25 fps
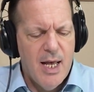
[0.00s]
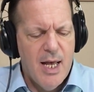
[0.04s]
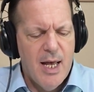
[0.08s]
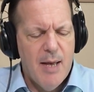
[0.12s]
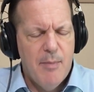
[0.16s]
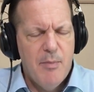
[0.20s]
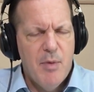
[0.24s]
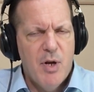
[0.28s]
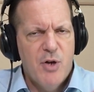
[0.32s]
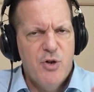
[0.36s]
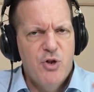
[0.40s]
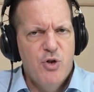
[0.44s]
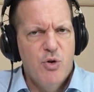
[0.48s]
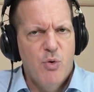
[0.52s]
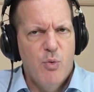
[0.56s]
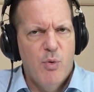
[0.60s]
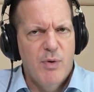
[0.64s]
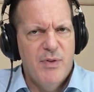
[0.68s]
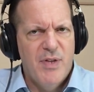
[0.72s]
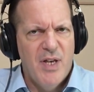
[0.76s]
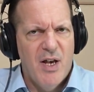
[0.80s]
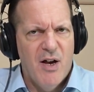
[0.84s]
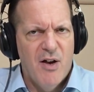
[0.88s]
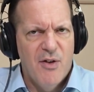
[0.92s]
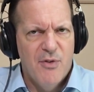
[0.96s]
I'm not sure
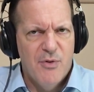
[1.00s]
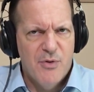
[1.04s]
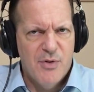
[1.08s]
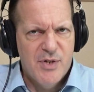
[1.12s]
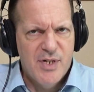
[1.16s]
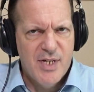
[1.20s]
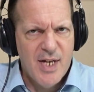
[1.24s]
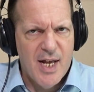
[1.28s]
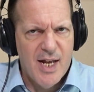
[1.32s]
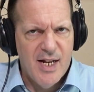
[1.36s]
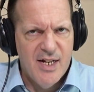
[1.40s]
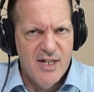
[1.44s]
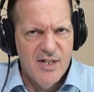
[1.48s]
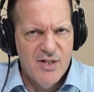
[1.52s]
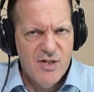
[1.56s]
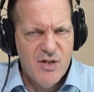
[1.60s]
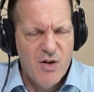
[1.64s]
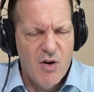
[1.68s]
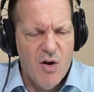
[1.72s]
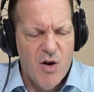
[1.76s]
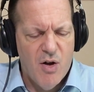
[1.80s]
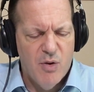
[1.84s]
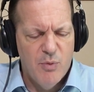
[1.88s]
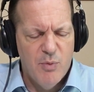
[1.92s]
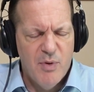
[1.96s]
what the other side is
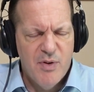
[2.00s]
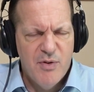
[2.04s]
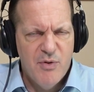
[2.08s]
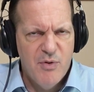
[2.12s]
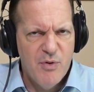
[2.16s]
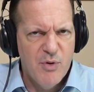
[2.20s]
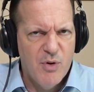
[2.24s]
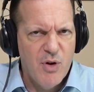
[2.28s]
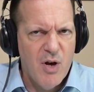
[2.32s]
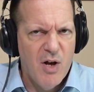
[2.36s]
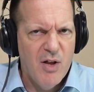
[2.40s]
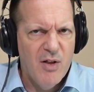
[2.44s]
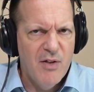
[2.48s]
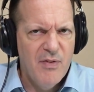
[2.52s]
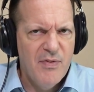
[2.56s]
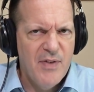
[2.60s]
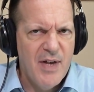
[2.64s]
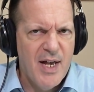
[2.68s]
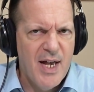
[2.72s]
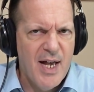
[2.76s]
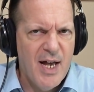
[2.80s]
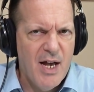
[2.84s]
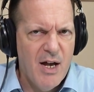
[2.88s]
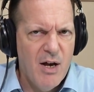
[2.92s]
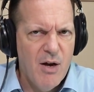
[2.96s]
called, whether you call it the
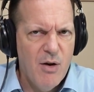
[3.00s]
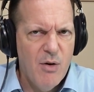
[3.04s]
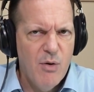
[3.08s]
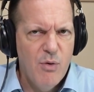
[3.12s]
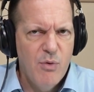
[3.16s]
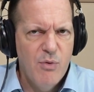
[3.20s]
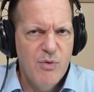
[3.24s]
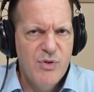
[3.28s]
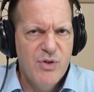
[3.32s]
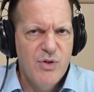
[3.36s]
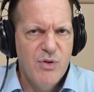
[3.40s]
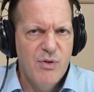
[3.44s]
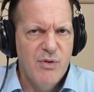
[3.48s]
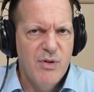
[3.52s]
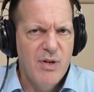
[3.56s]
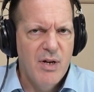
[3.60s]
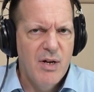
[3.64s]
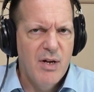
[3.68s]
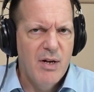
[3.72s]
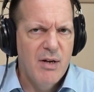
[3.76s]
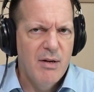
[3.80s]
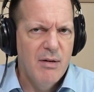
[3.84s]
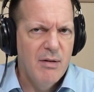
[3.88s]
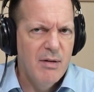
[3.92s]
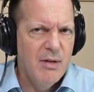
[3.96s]
House or
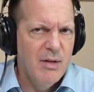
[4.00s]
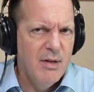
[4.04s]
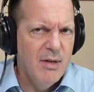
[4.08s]
the